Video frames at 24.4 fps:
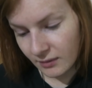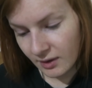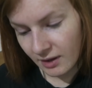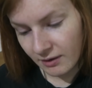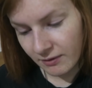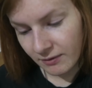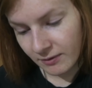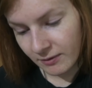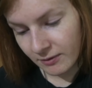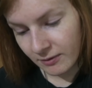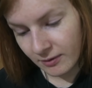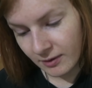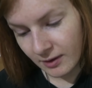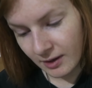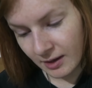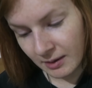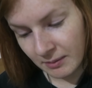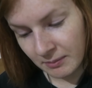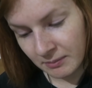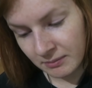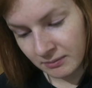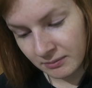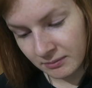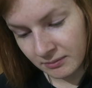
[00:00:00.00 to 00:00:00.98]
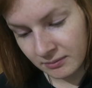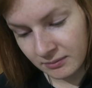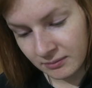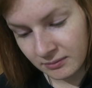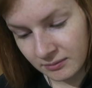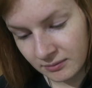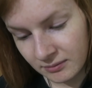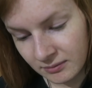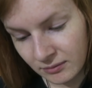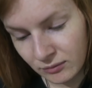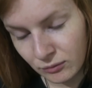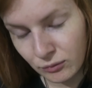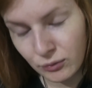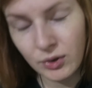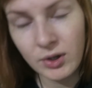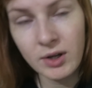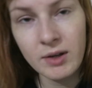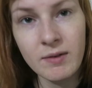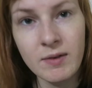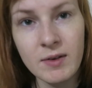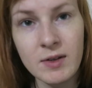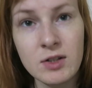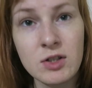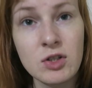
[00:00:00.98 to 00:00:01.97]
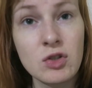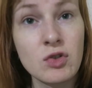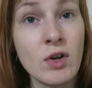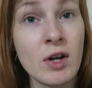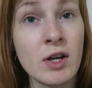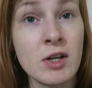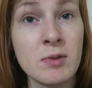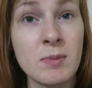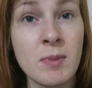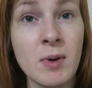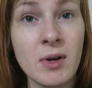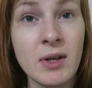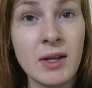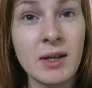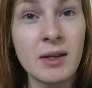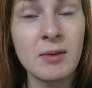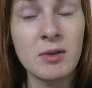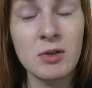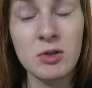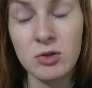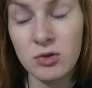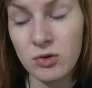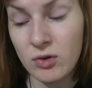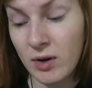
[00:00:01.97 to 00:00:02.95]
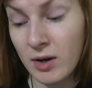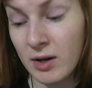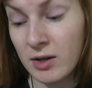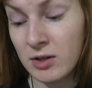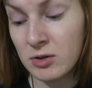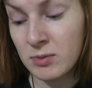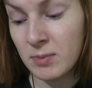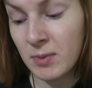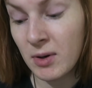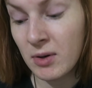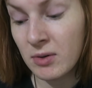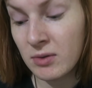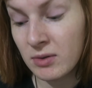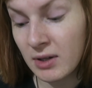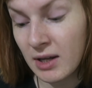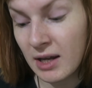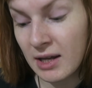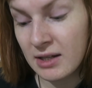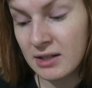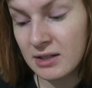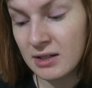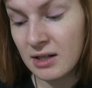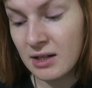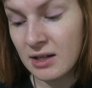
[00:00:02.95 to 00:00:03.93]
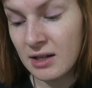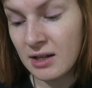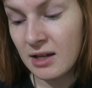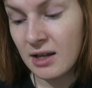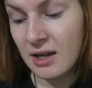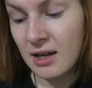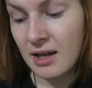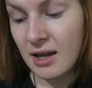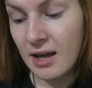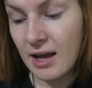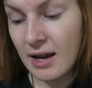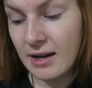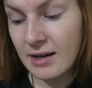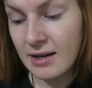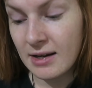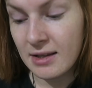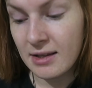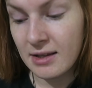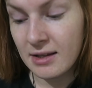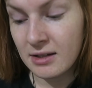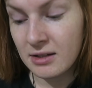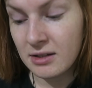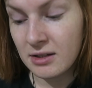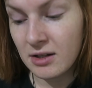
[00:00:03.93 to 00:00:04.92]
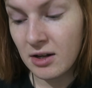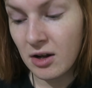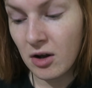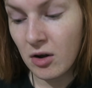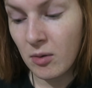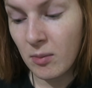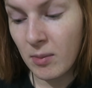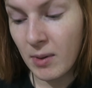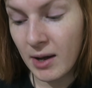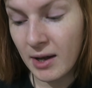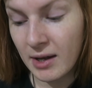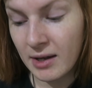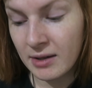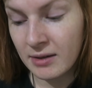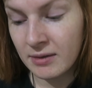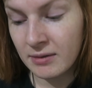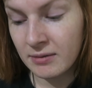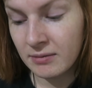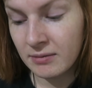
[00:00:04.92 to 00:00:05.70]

if previous Strange Bone gigs anything to go by.